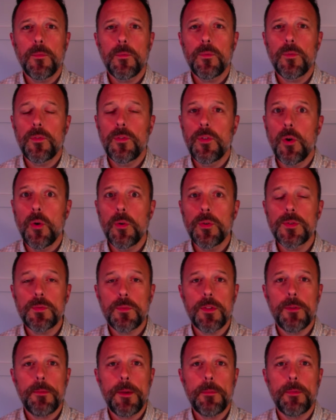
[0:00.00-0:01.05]
those were
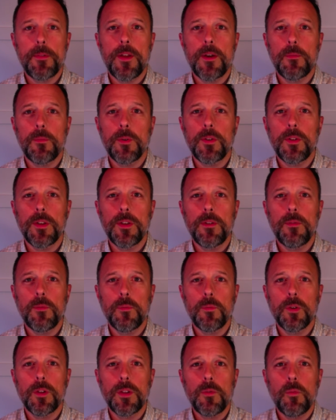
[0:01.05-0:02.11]
the people that really
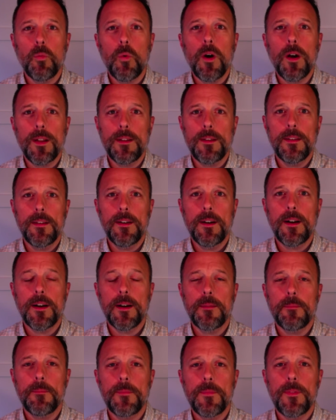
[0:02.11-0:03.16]
won.
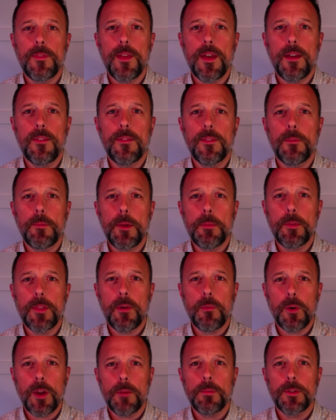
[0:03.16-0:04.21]
That the people that
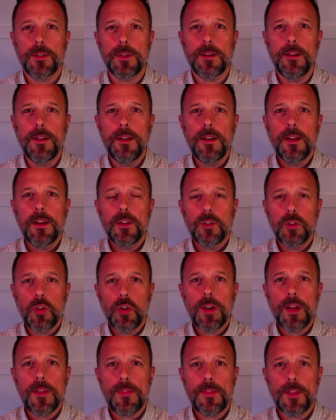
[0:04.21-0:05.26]
were able to
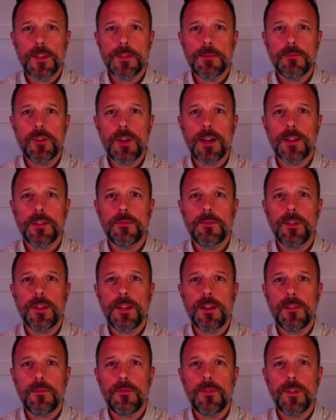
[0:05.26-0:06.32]
look at things objectively
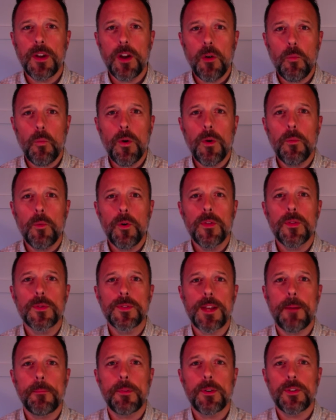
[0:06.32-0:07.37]
and figure out where those
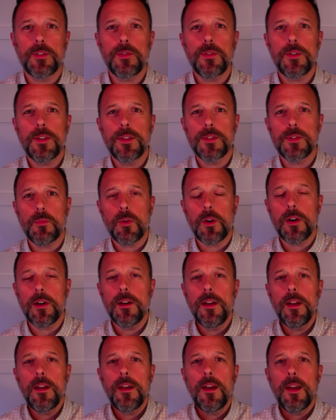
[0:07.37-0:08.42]
opportunities were.
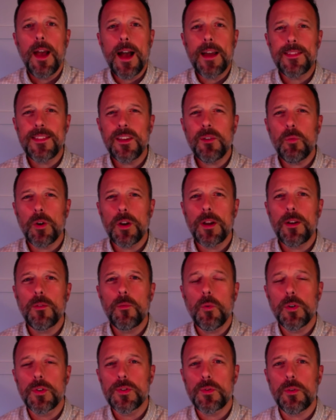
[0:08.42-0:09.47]
I think
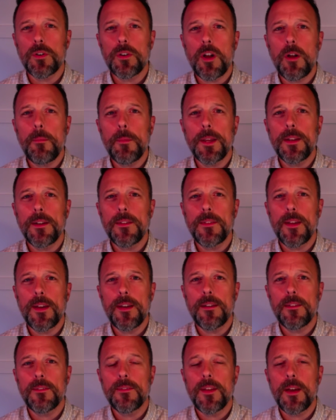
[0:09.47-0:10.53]
we're sort of coming into
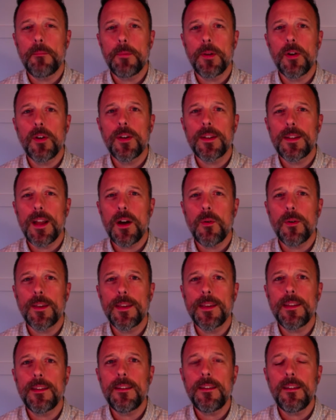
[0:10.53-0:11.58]
that period now
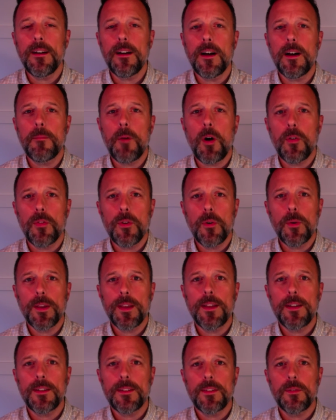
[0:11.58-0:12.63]
again, although
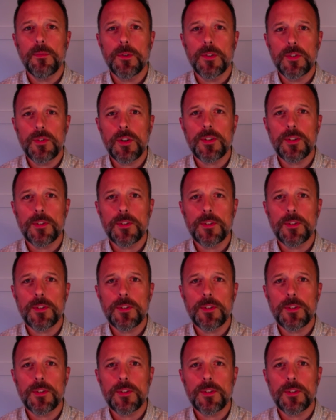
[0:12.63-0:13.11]
again the restrictions